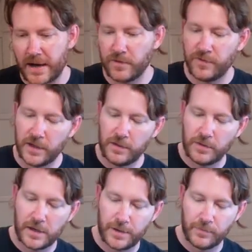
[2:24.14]
of it.
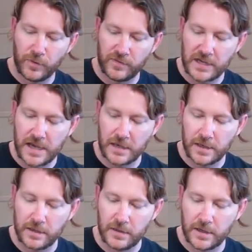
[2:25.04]
We've
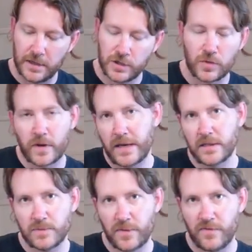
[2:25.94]
taken the terrain
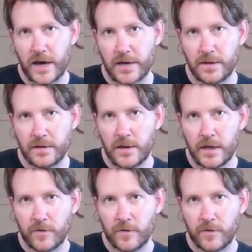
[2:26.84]
that's provided.